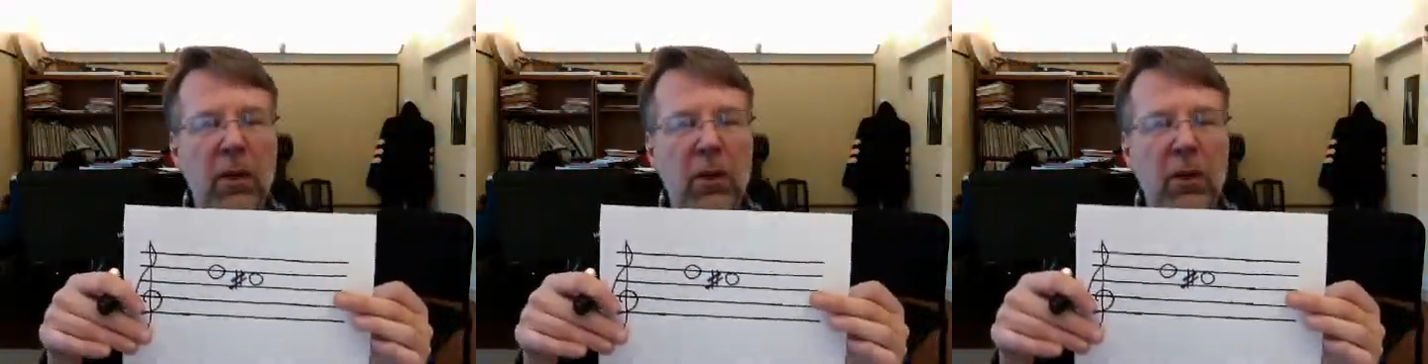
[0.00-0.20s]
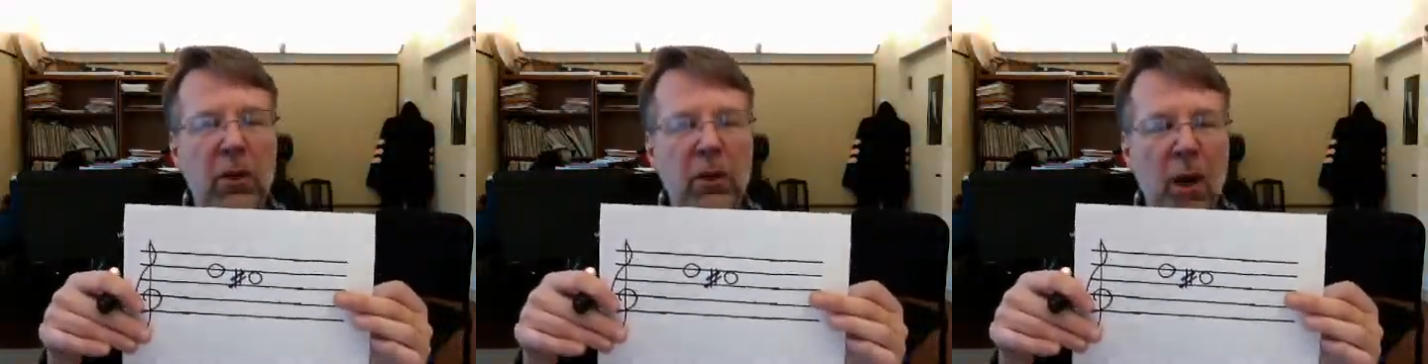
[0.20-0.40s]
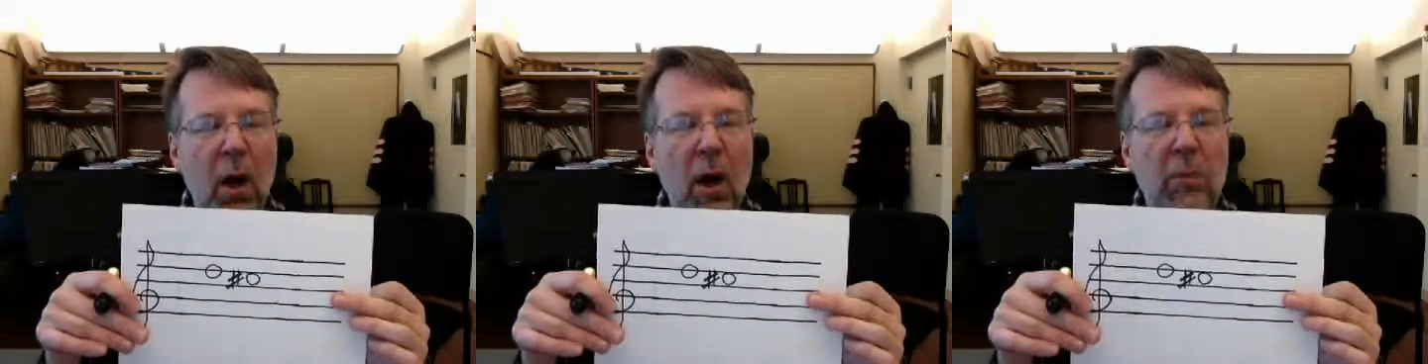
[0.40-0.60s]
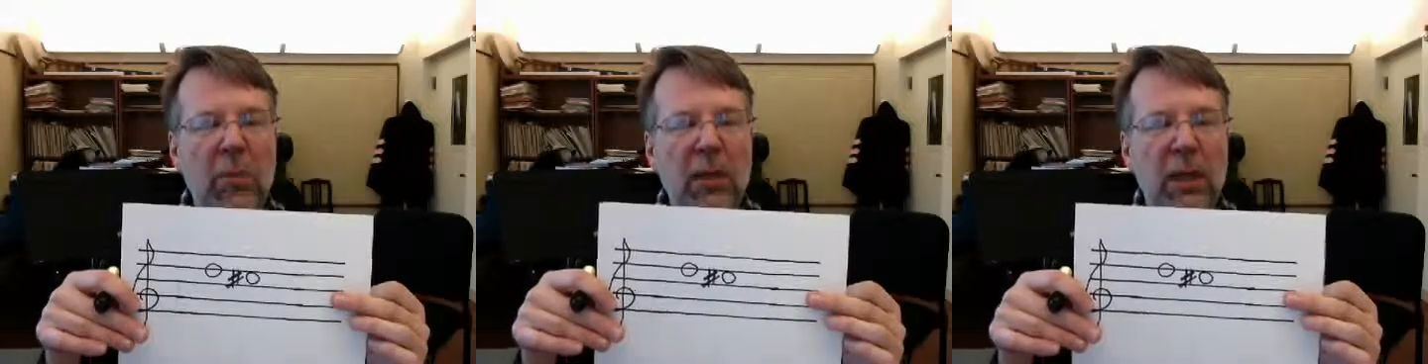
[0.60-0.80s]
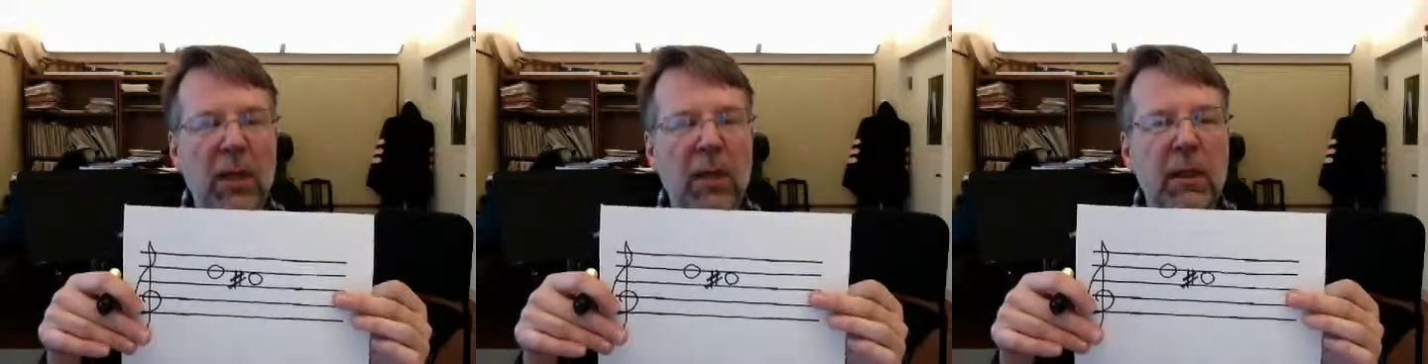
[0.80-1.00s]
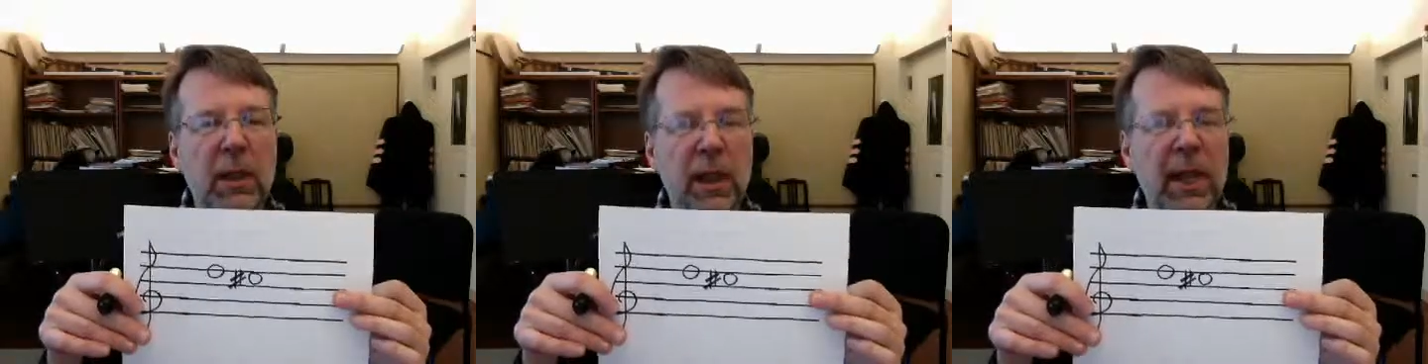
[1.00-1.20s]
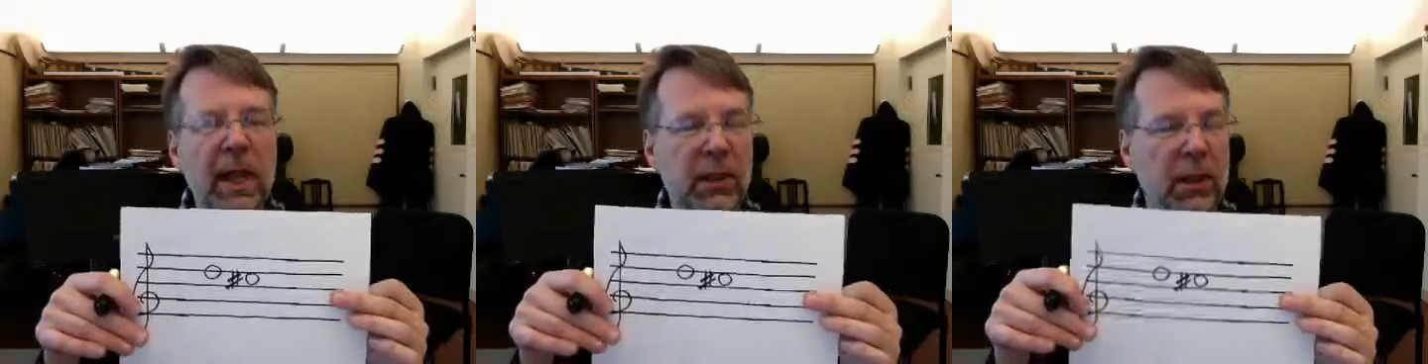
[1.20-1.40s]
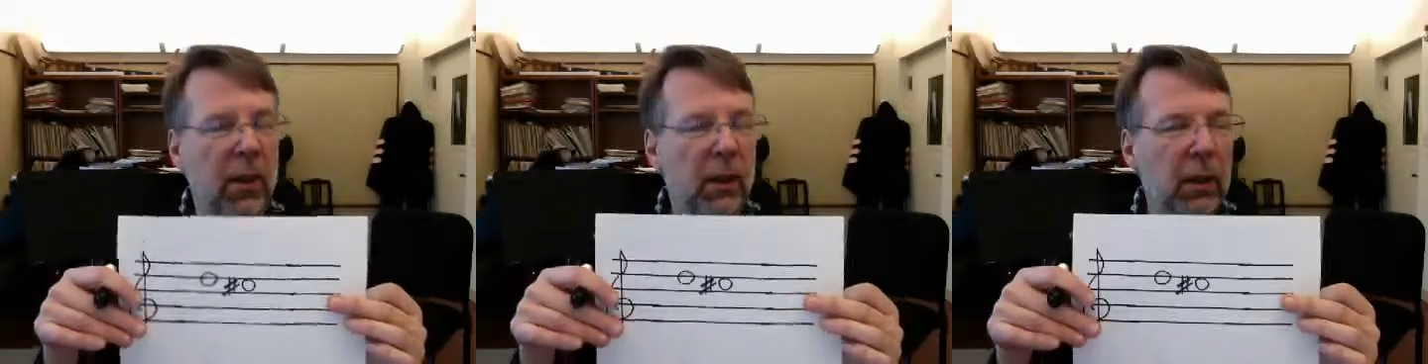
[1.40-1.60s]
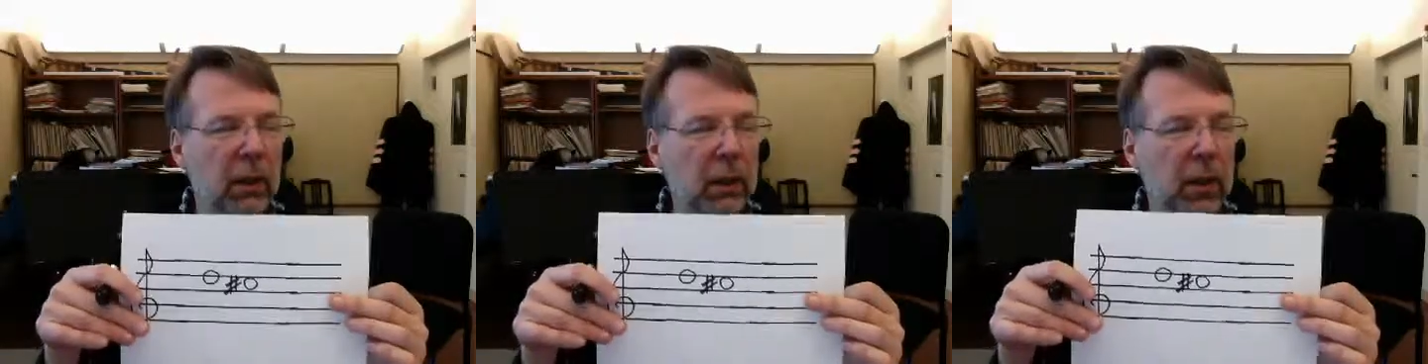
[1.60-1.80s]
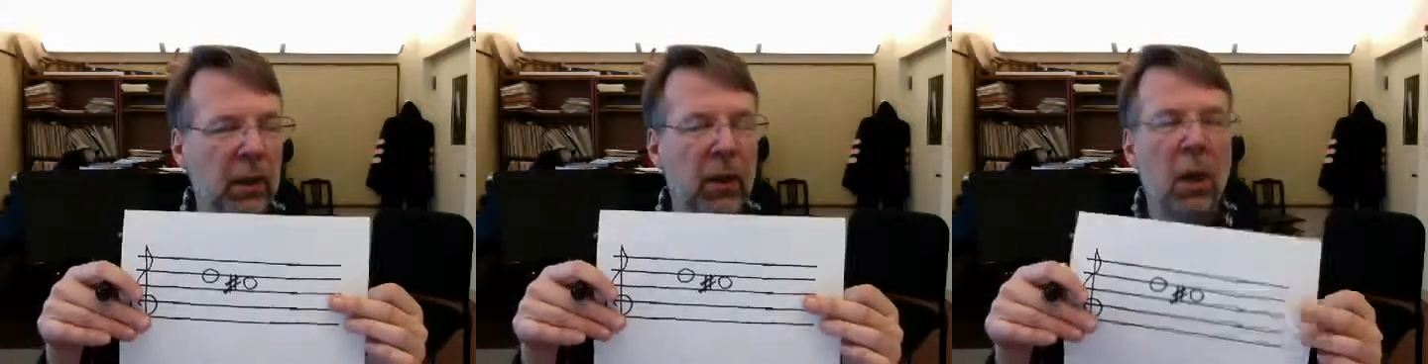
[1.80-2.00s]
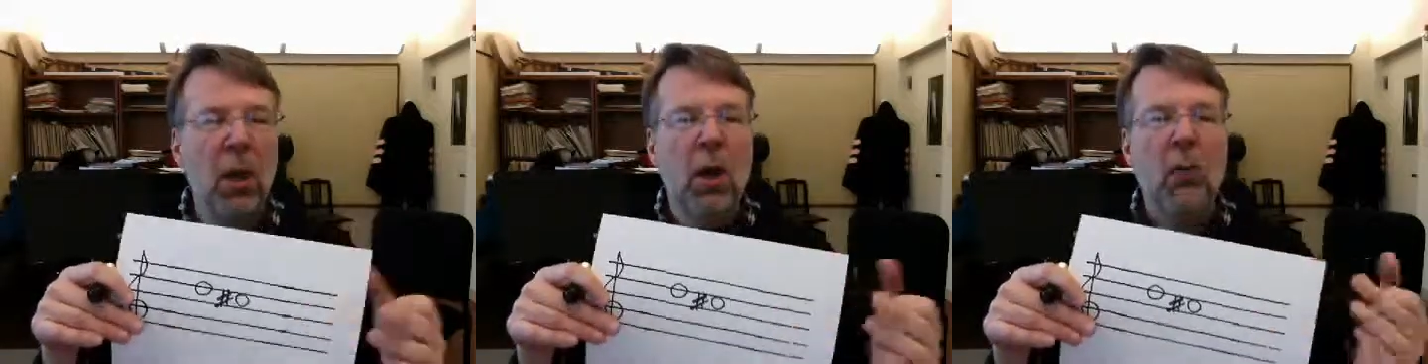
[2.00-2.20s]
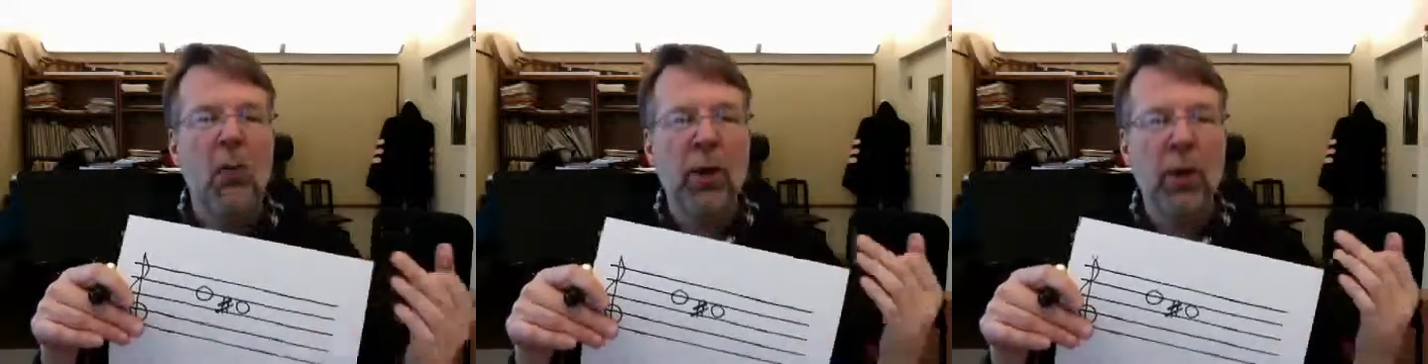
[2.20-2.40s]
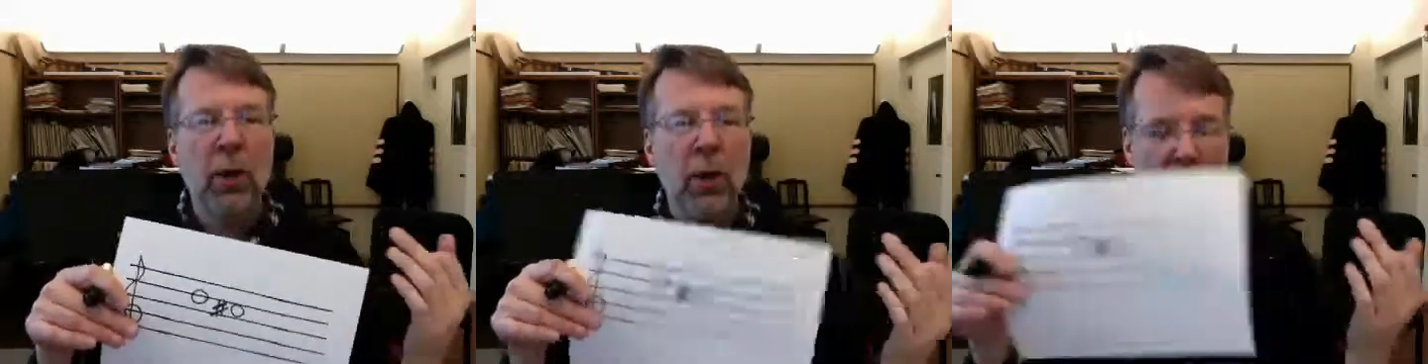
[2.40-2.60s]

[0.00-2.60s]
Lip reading: sharps in the key signature, we're going to